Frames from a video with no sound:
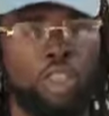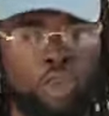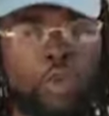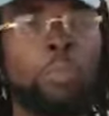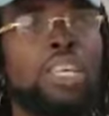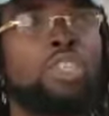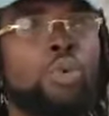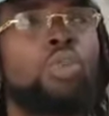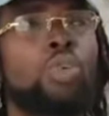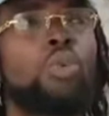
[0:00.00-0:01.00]
you being
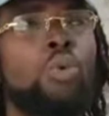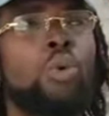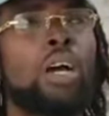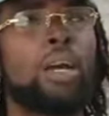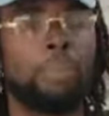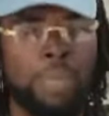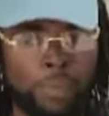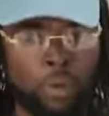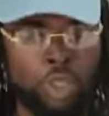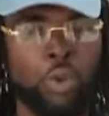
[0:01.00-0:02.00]
true to you,
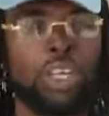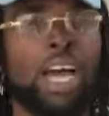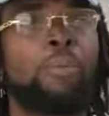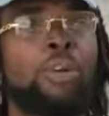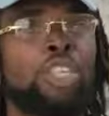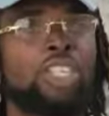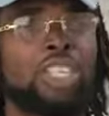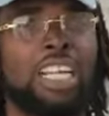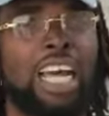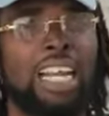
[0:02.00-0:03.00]
people will show you
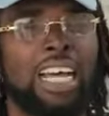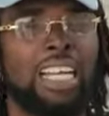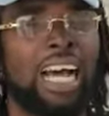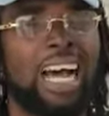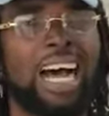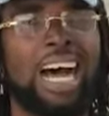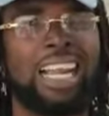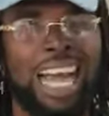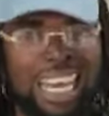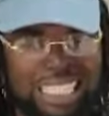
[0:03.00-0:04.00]
appreciation
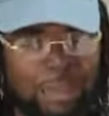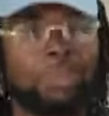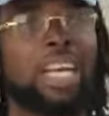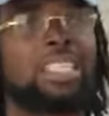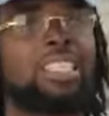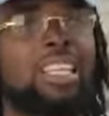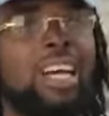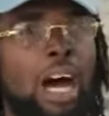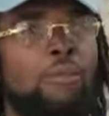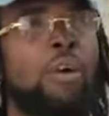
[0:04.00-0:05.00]
and acceptance
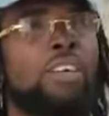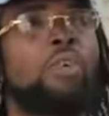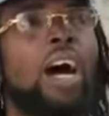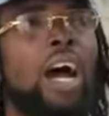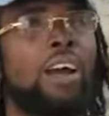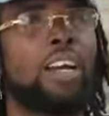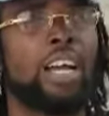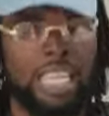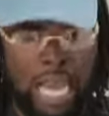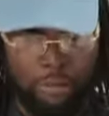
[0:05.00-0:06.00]
of what you are.
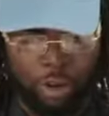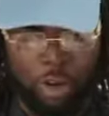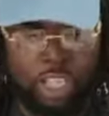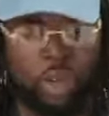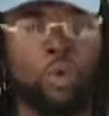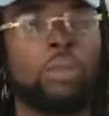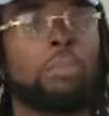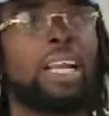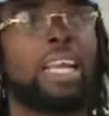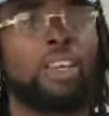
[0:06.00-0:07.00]
You have to create your own
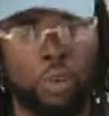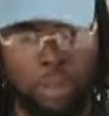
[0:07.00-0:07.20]
banner, your